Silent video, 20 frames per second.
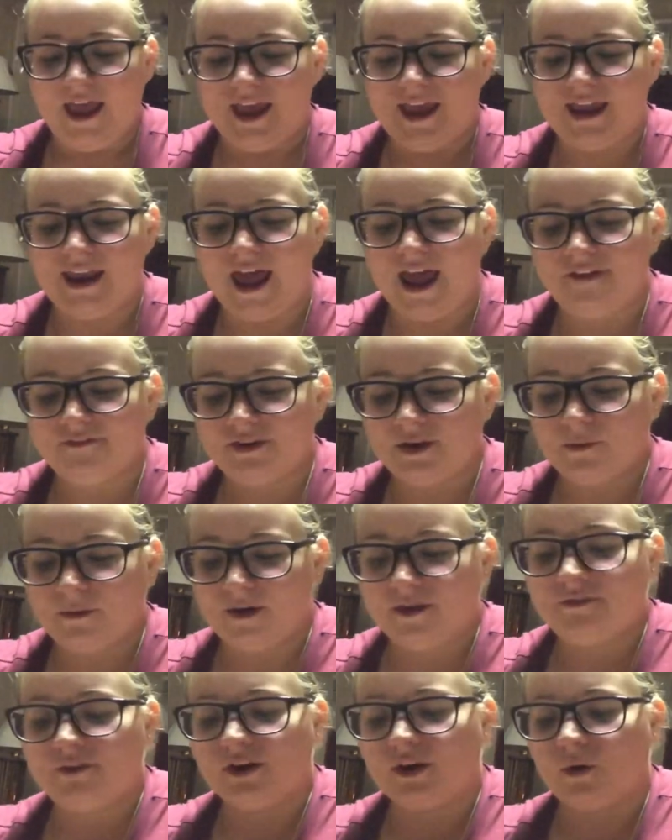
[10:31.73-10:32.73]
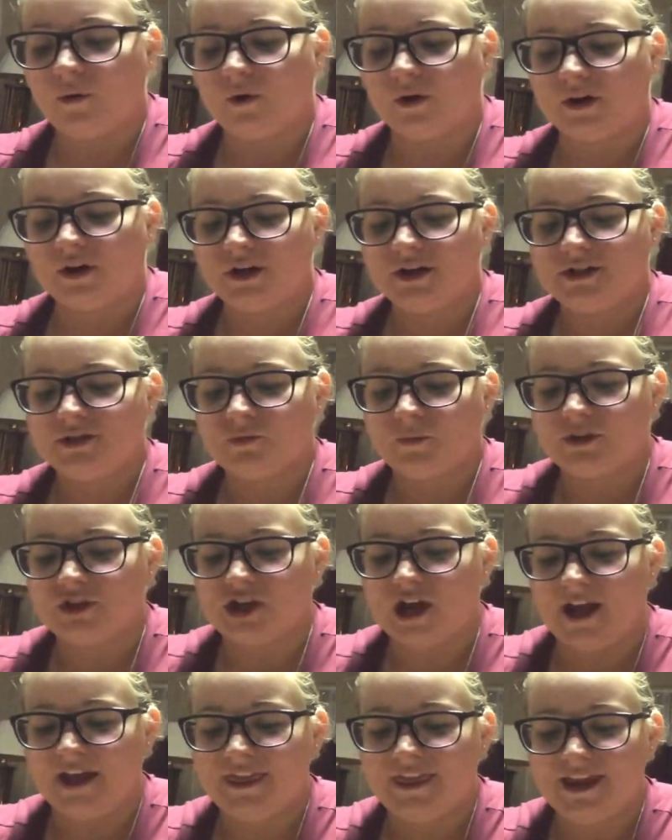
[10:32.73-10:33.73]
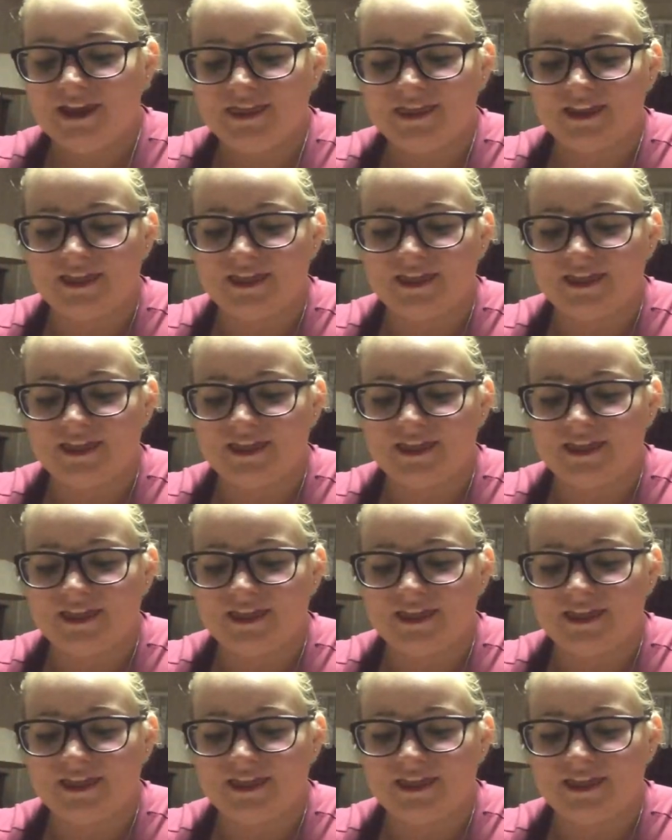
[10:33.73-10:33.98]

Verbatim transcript: in every one of her orders, which I think